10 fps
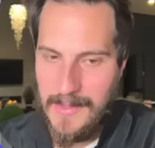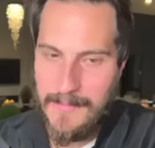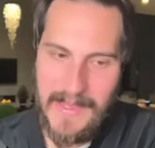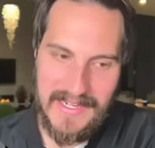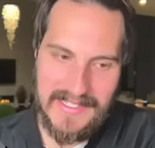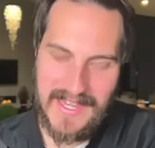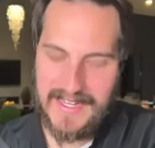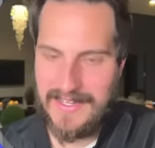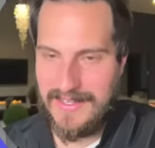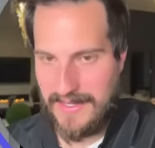Meta's
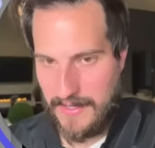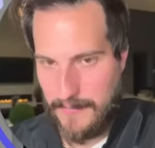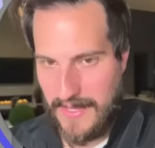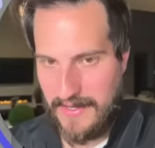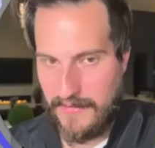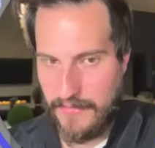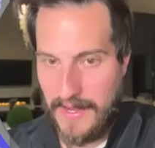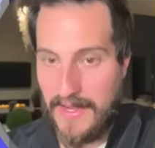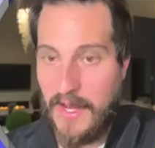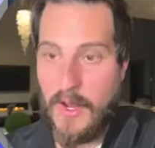technically a competitive
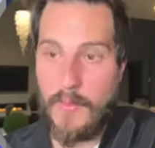threat